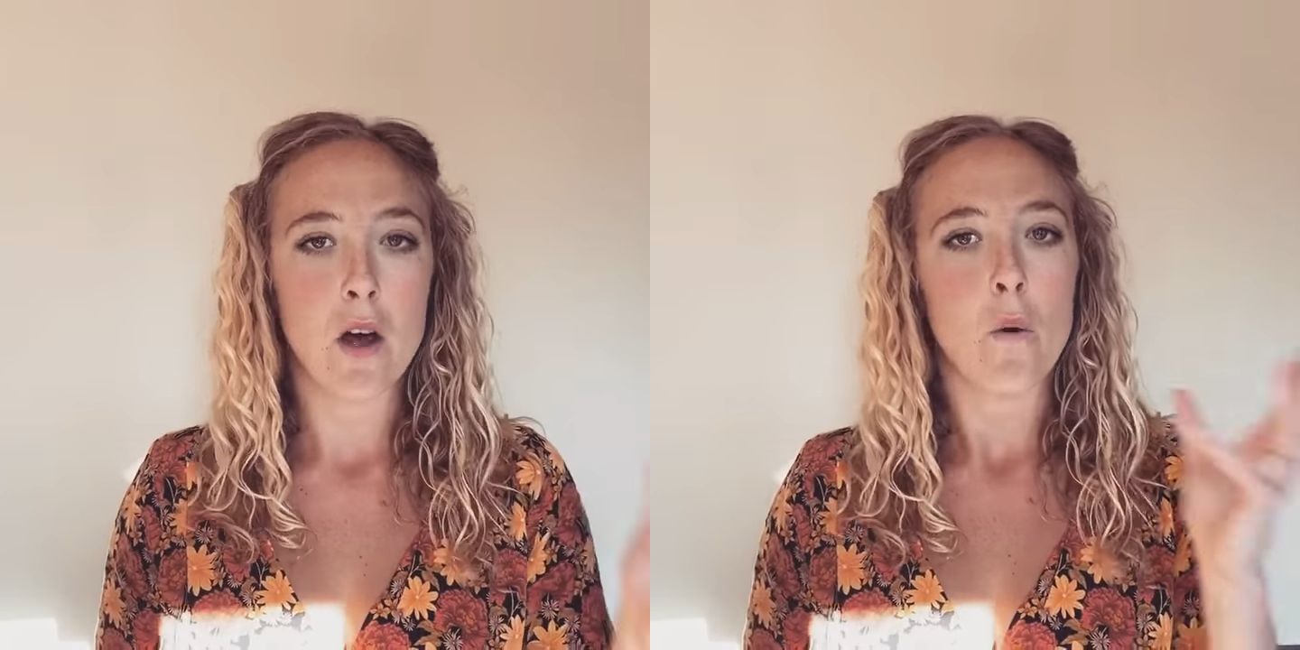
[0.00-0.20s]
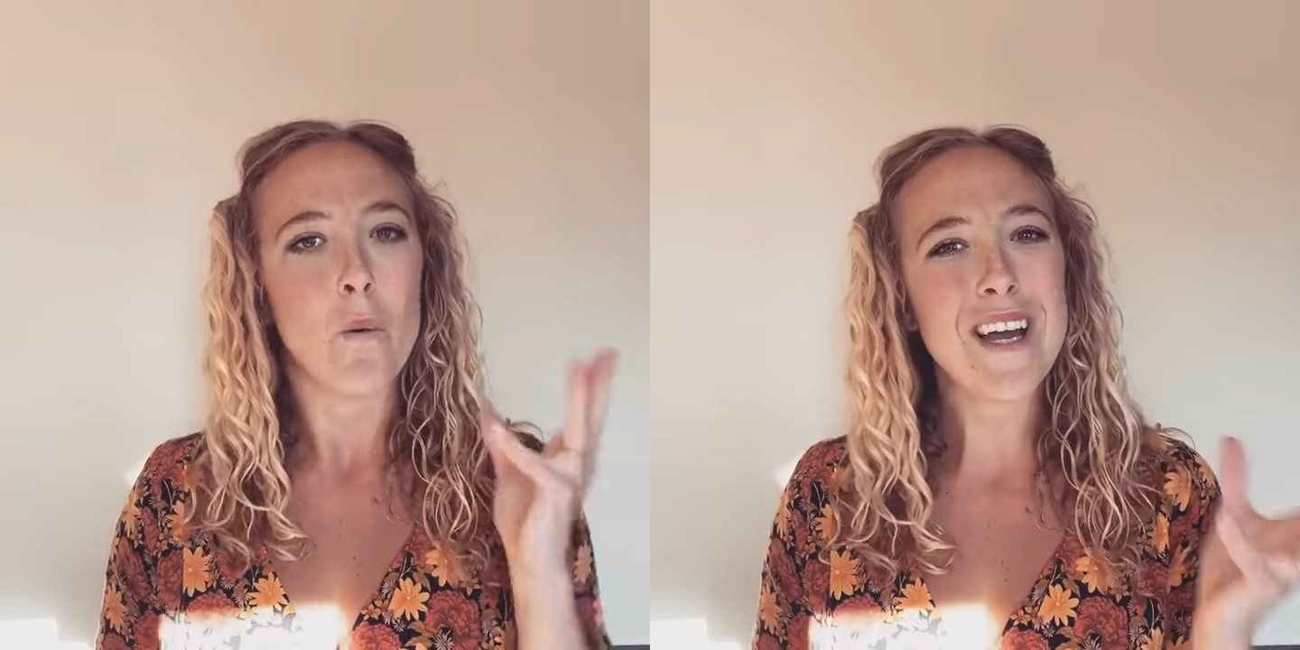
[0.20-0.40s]

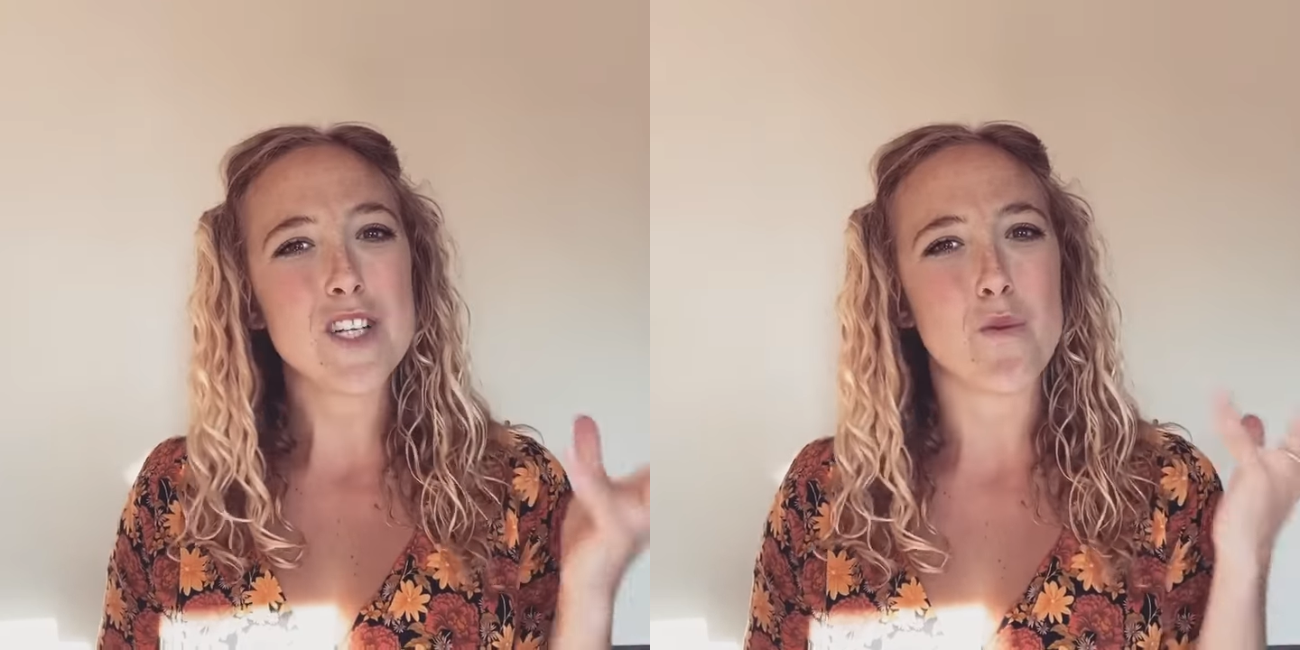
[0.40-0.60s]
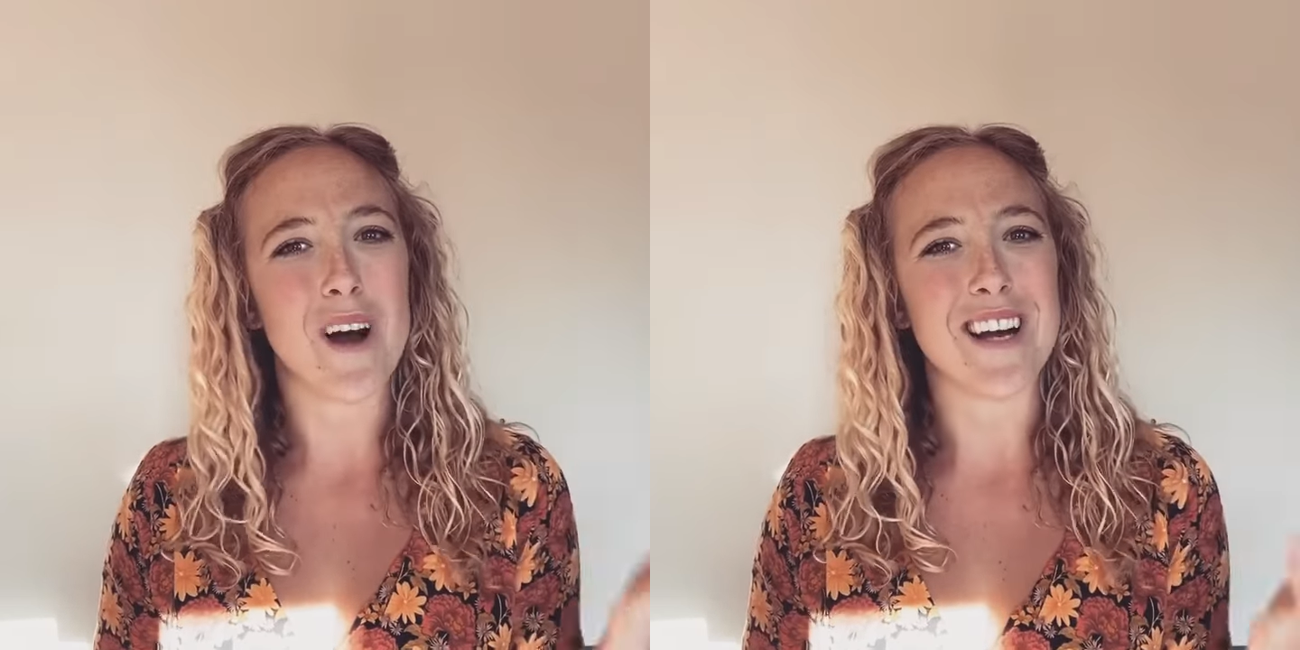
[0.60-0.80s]

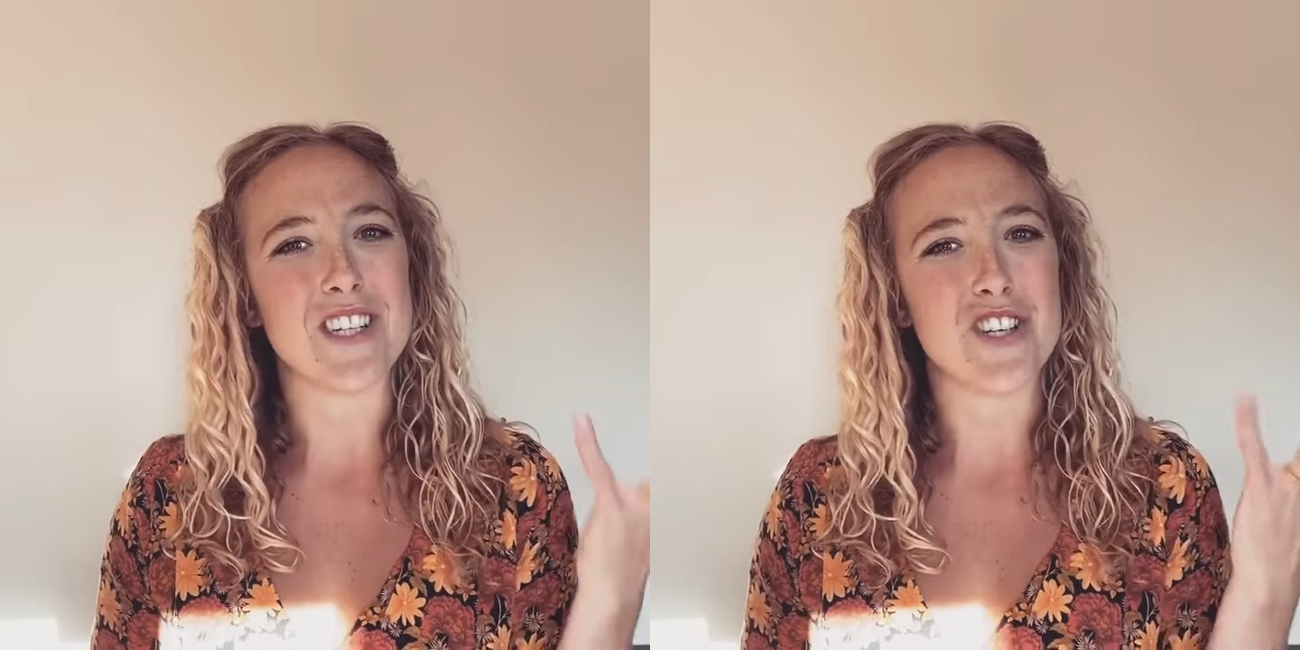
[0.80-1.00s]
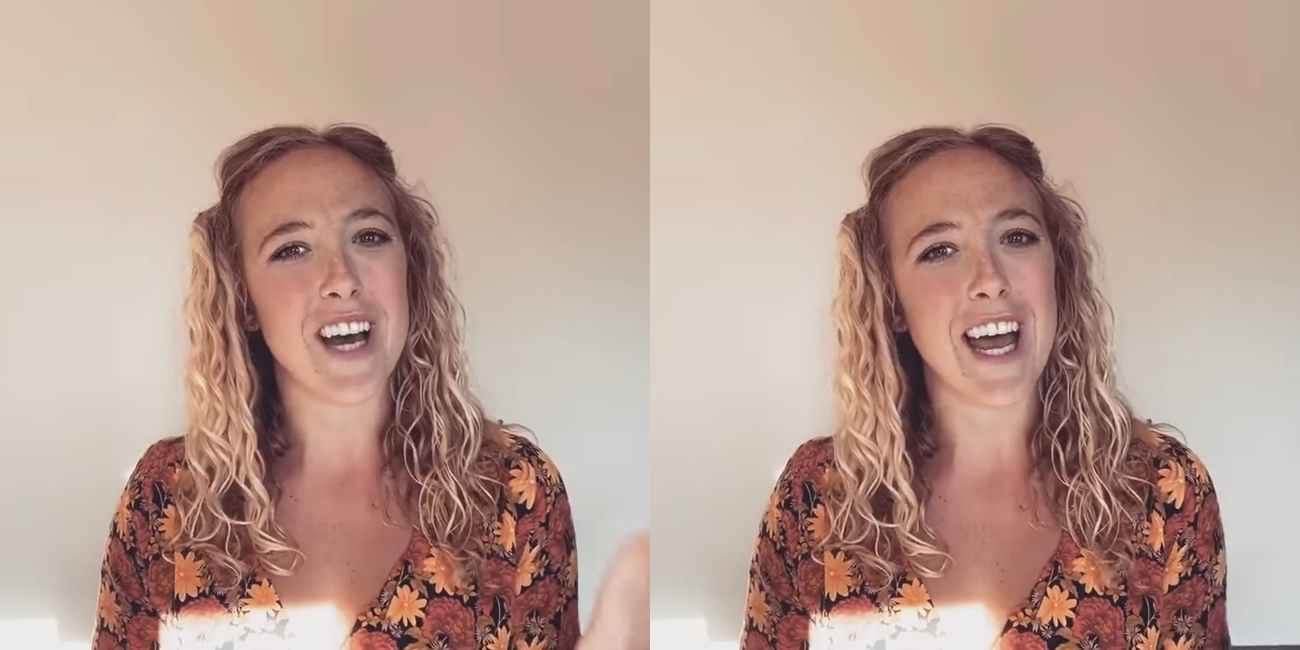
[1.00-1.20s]
which wine
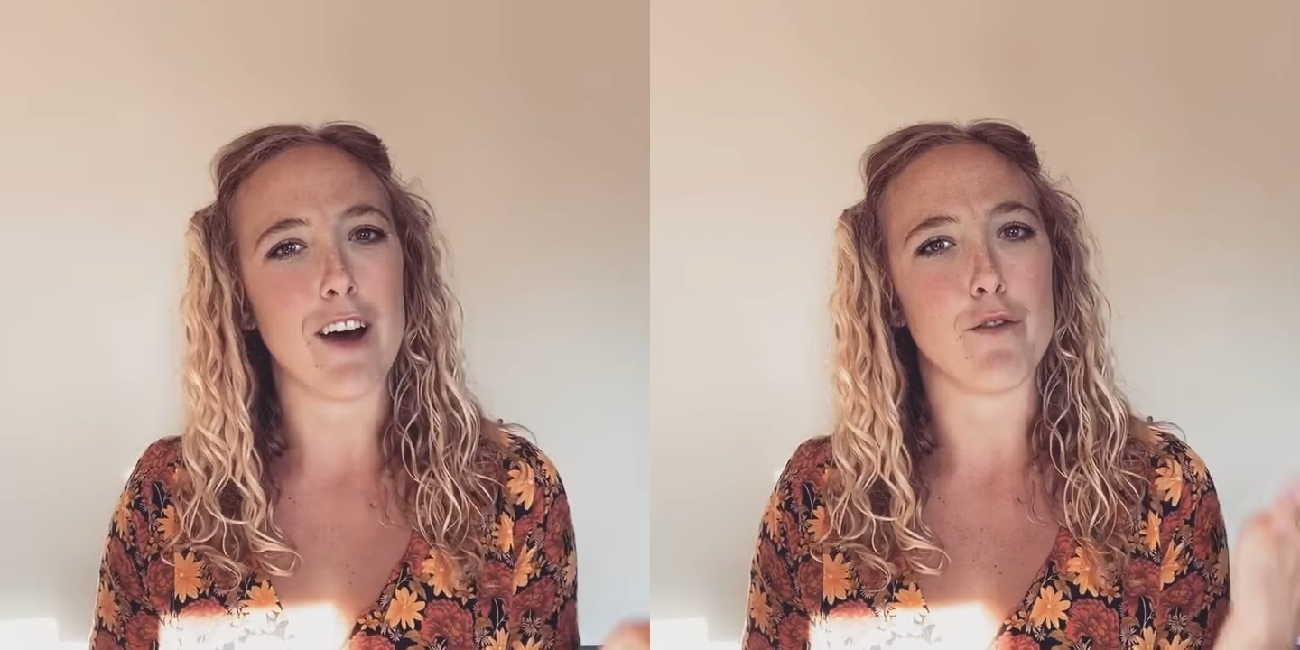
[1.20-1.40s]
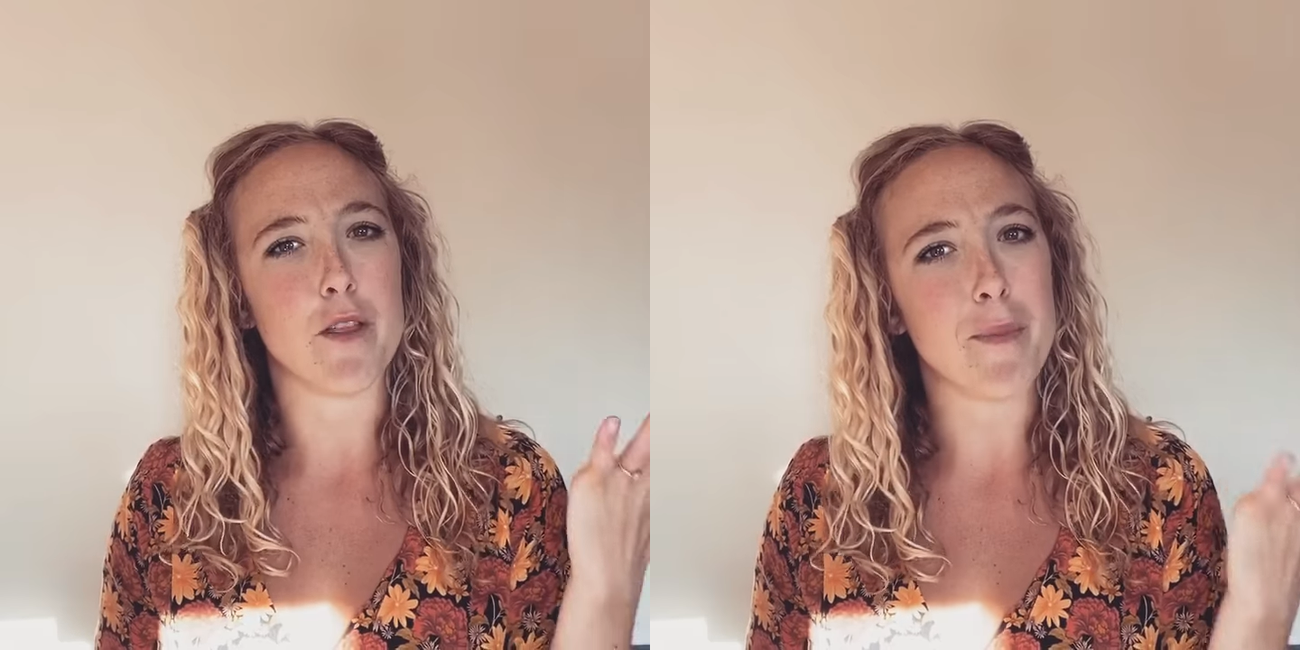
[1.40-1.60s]
should I
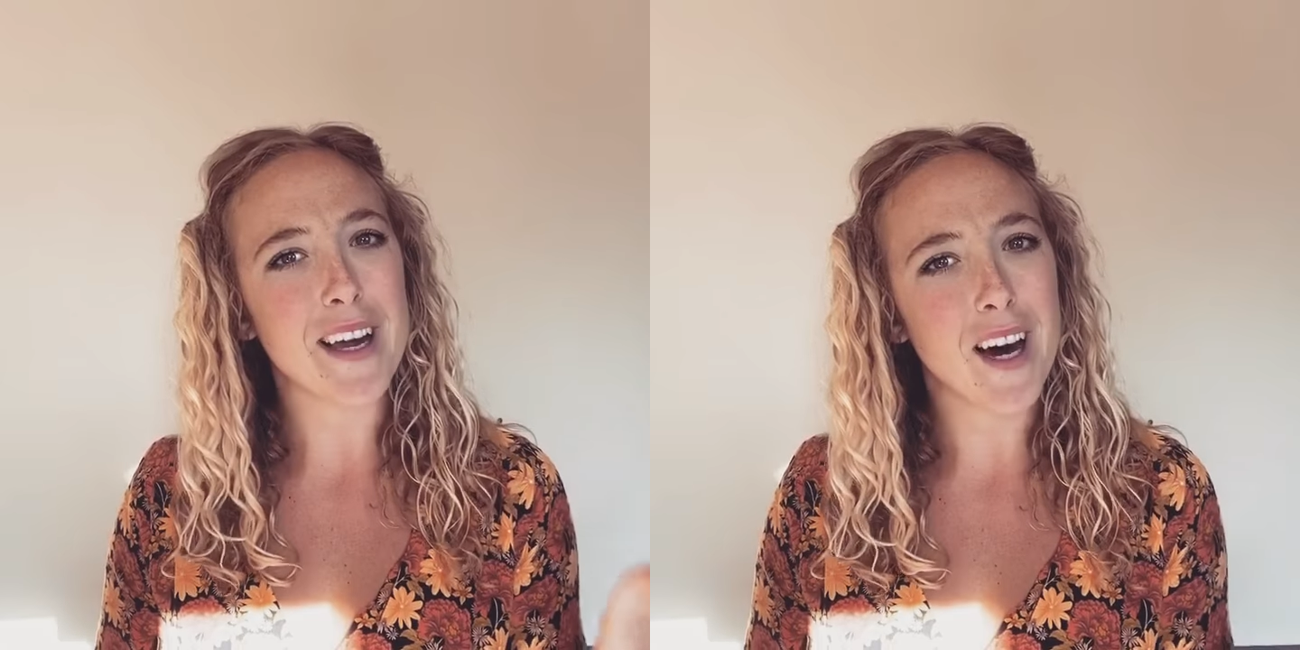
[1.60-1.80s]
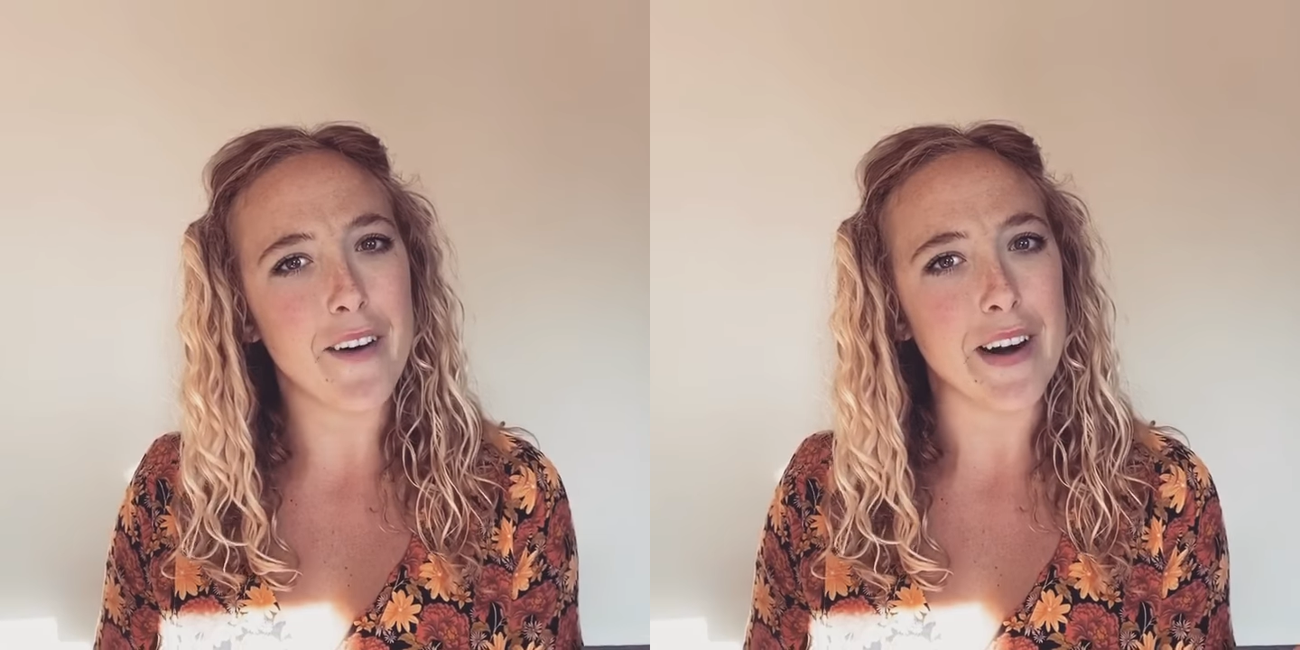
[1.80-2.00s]
have with my
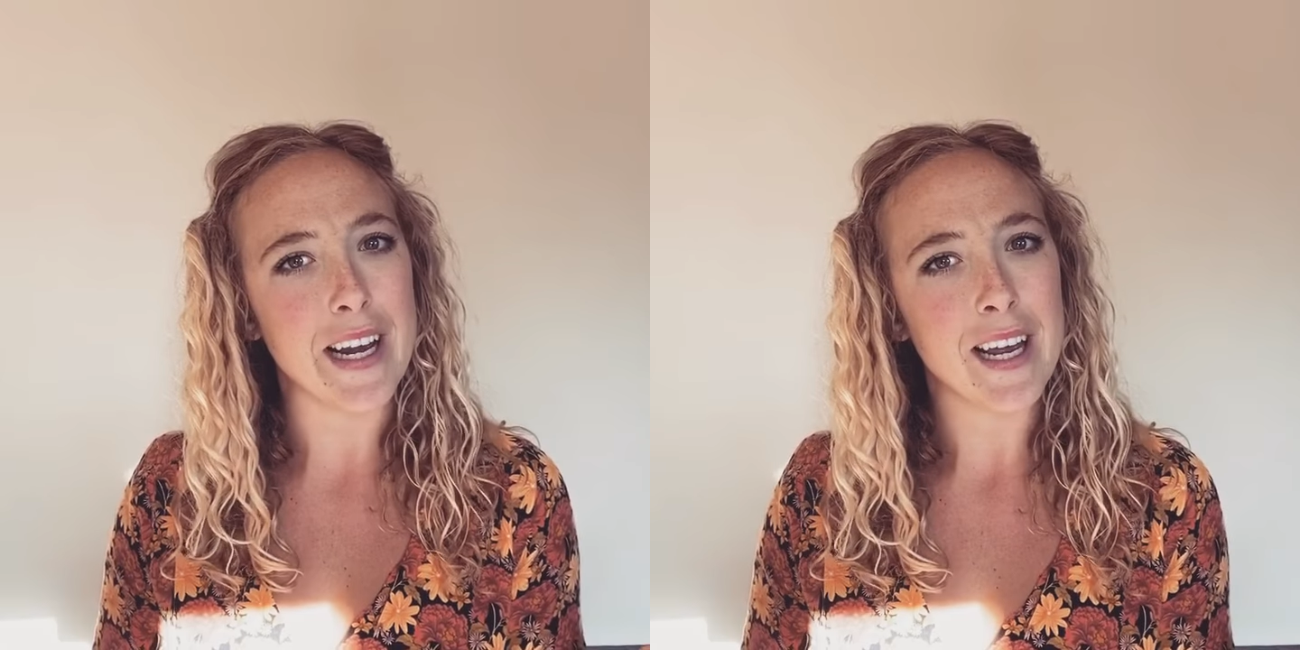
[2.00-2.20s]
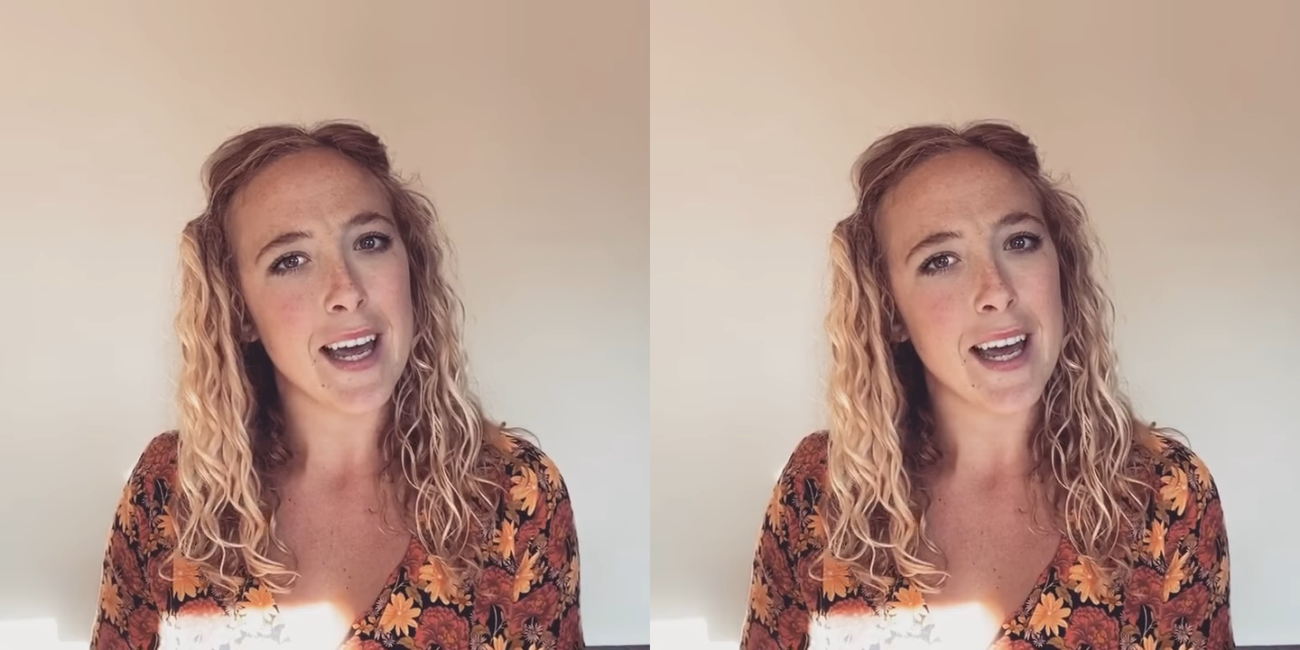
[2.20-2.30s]
curry?